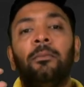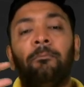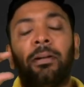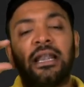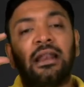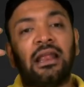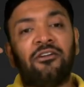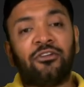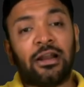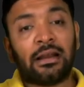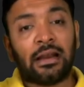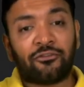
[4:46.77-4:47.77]
But if
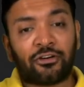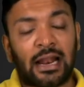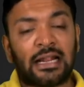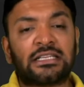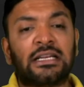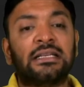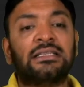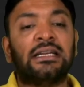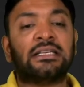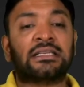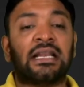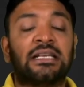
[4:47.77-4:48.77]
a financial asset
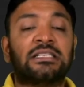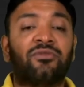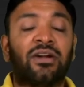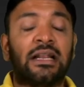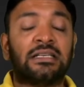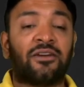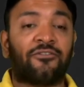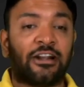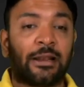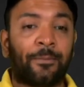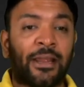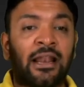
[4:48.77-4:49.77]
is classified as
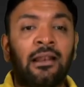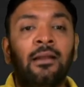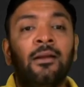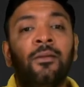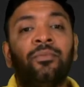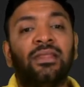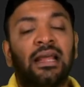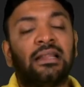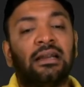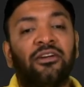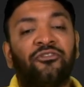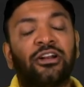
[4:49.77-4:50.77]
FVTPL, then
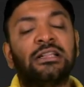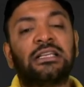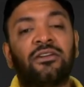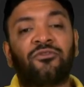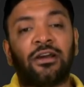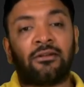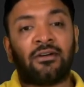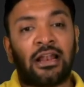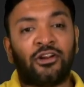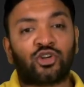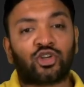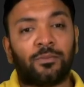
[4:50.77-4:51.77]
the difference in fair
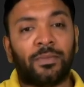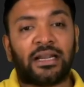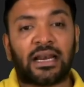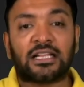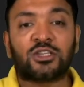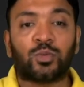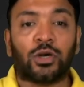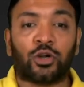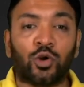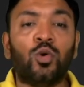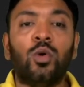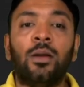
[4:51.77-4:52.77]
value should be transferred
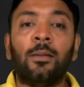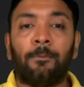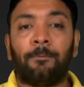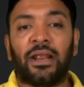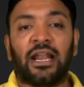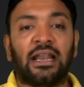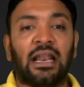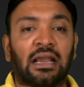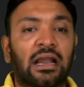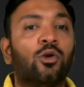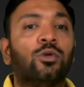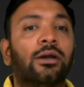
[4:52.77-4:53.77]
to P&L
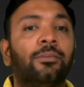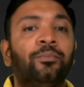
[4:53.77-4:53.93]
account.